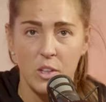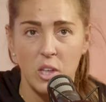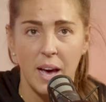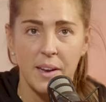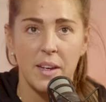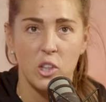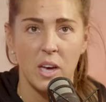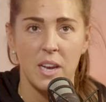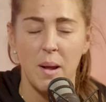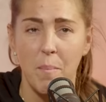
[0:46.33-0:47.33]
she had
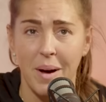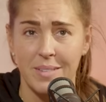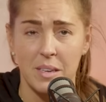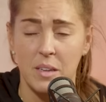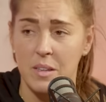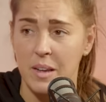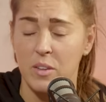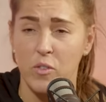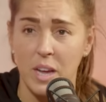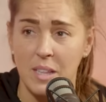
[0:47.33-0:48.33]
an impact and
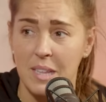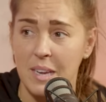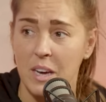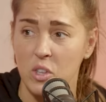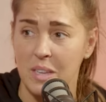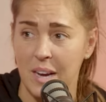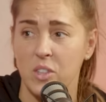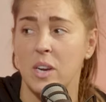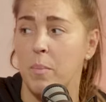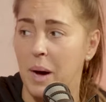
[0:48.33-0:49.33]
it's great to see that she's
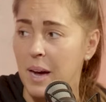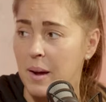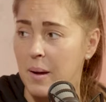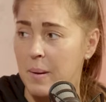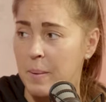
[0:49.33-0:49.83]
actually back.